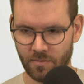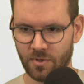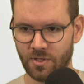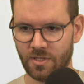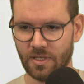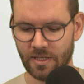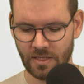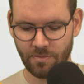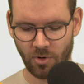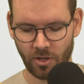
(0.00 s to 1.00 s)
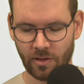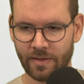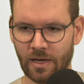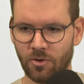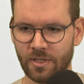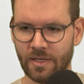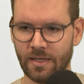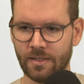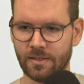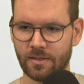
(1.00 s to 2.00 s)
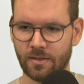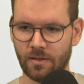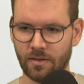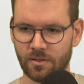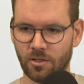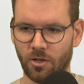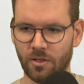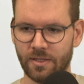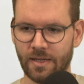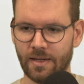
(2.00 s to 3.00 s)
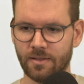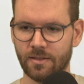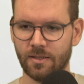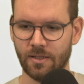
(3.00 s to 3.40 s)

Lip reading: CAD model nowadays. Let's call it that,